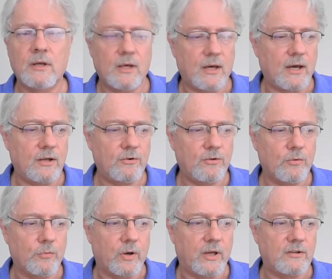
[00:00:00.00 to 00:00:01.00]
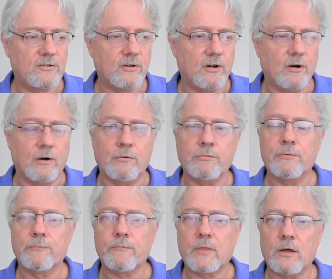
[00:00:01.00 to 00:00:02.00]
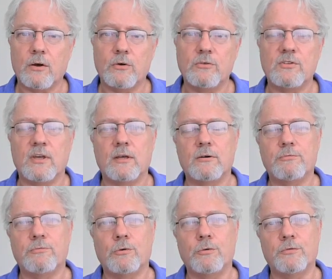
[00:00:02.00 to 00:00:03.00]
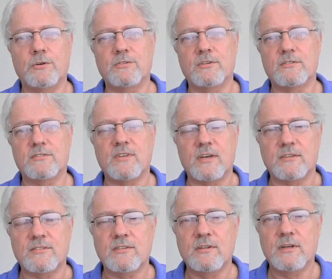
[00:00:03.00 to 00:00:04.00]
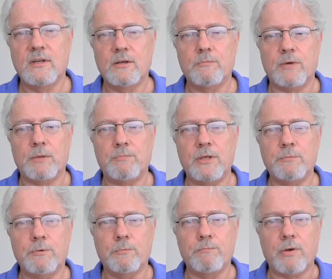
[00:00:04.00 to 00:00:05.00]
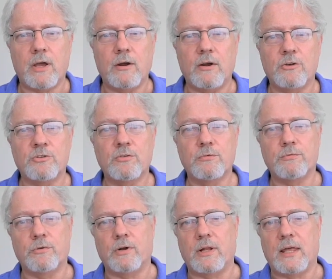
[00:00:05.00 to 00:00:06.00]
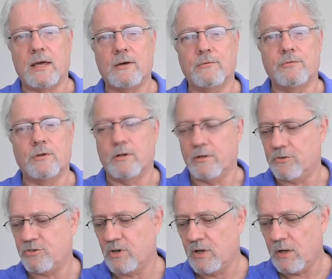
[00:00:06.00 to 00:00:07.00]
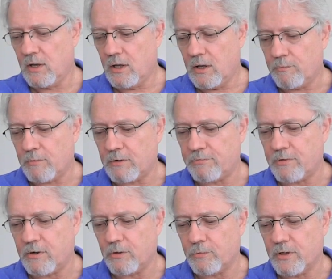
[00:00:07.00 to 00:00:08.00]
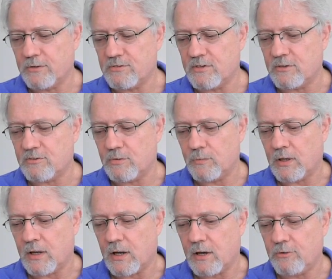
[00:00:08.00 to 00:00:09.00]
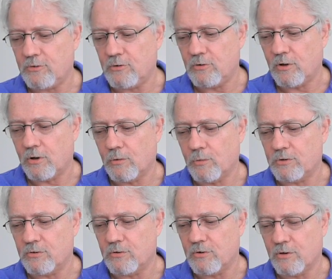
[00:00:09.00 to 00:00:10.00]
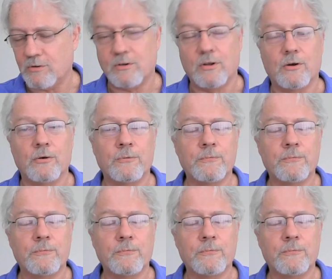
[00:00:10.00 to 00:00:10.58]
under the weight of Hosea 4 verses 6. My people perish for a lack of knowledge. My father once said to me, how do you know what you don't know